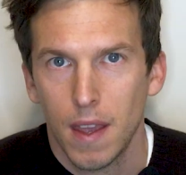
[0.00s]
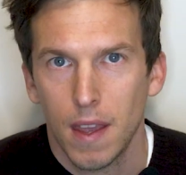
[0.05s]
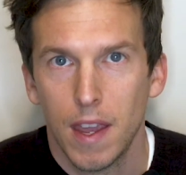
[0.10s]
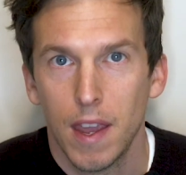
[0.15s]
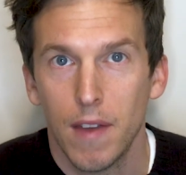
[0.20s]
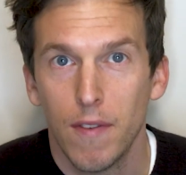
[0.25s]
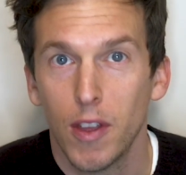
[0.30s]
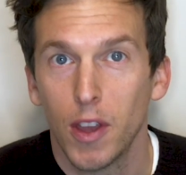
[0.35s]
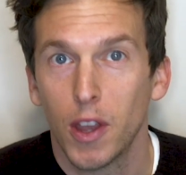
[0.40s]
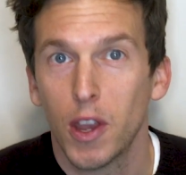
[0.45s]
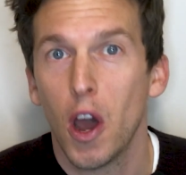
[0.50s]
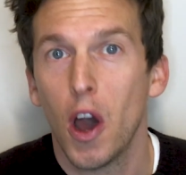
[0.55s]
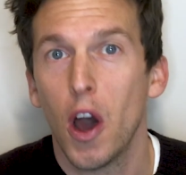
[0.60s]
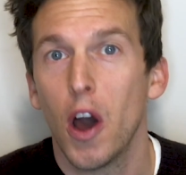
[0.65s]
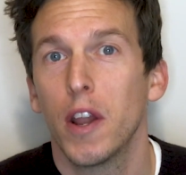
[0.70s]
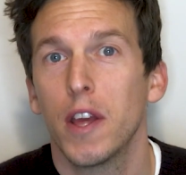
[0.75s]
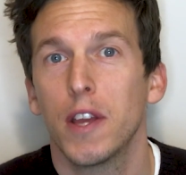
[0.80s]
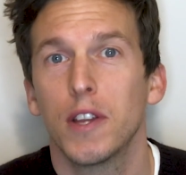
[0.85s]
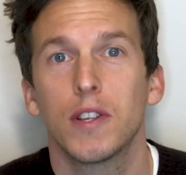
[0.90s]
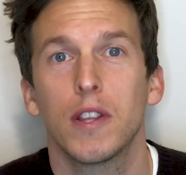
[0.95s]
Given the
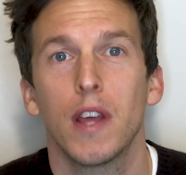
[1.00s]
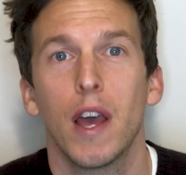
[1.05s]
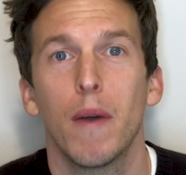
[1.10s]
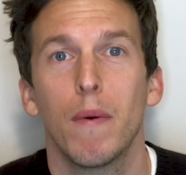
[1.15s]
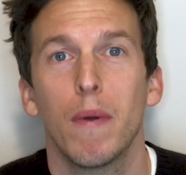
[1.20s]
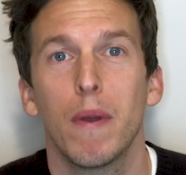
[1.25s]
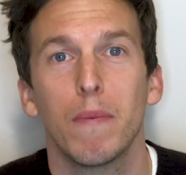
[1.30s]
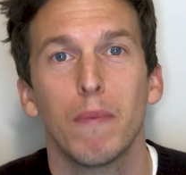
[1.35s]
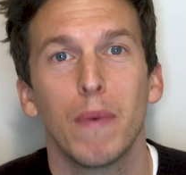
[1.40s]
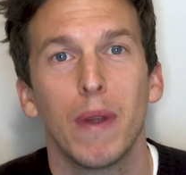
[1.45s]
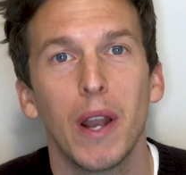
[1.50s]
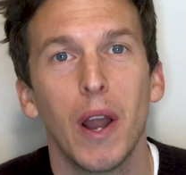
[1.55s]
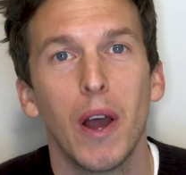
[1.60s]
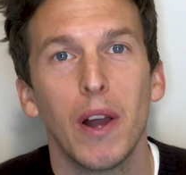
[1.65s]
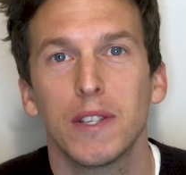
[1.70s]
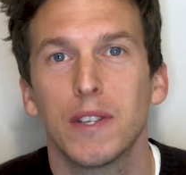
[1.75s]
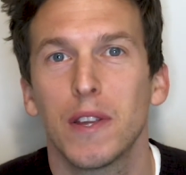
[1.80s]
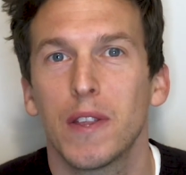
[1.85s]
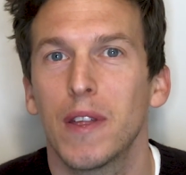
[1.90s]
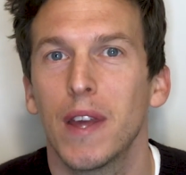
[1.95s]
carnage there, we
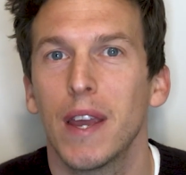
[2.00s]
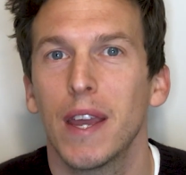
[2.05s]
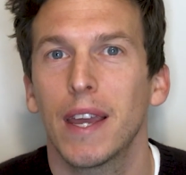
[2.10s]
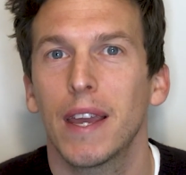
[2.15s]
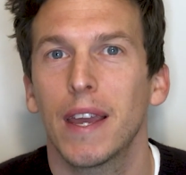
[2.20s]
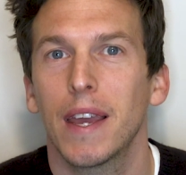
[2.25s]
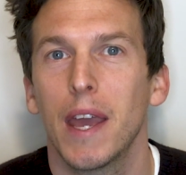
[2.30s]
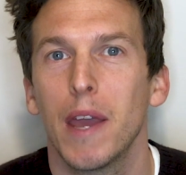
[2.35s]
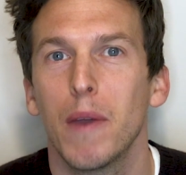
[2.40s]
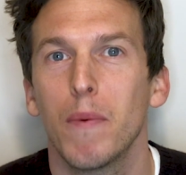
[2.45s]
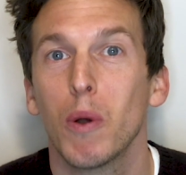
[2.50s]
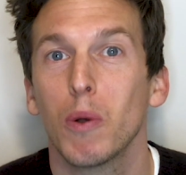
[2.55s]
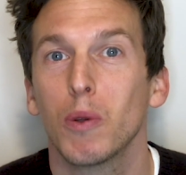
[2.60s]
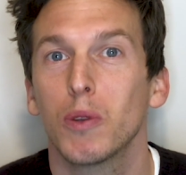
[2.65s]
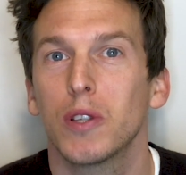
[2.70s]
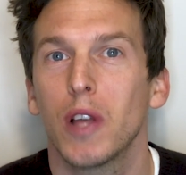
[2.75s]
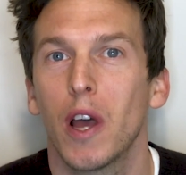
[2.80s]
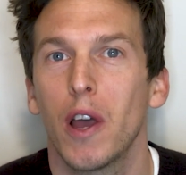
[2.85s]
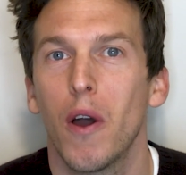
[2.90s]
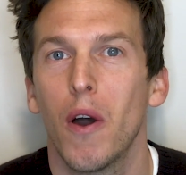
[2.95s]
like to think he will
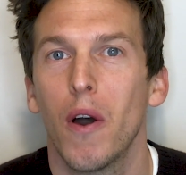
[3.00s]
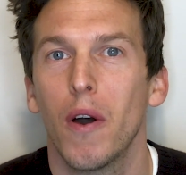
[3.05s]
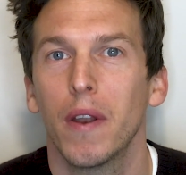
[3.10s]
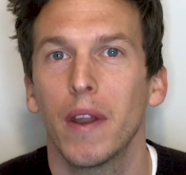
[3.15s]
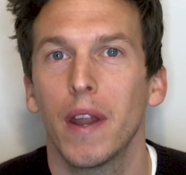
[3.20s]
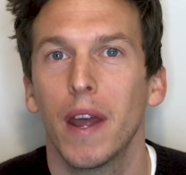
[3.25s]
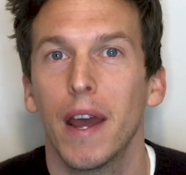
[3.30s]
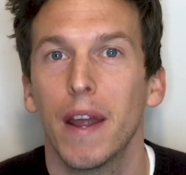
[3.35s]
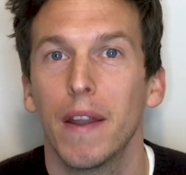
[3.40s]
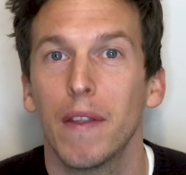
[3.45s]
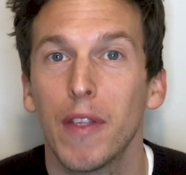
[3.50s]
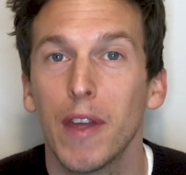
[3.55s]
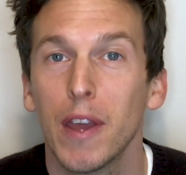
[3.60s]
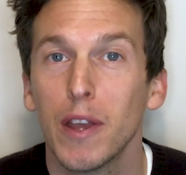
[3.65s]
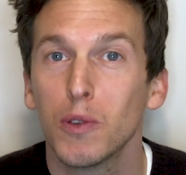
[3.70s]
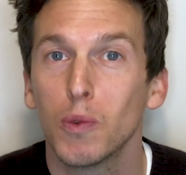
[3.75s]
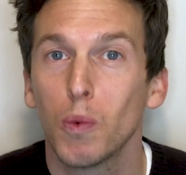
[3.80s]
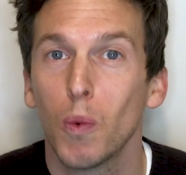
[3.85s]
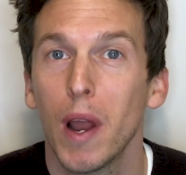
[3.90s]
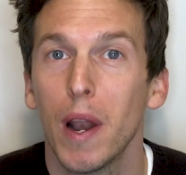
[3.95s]
stay on and
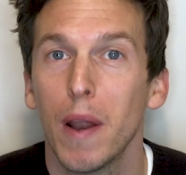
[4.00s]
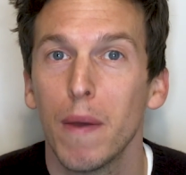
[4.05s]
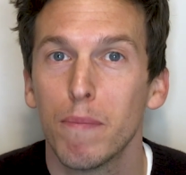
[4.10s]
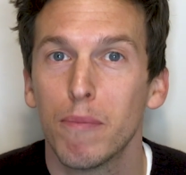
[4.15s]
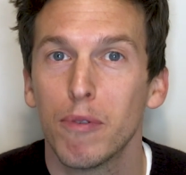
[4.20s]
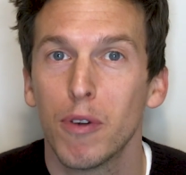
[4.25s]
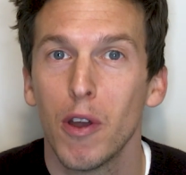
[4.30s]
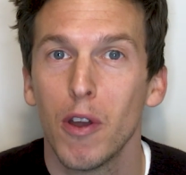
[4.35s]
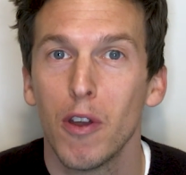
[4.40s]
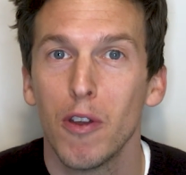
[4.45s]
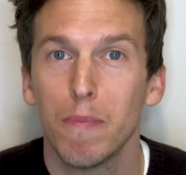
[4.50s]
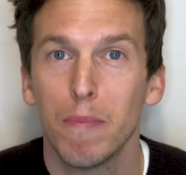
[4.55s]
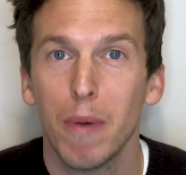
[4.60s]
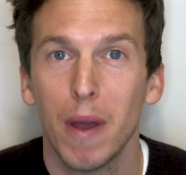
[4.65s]
things will improve,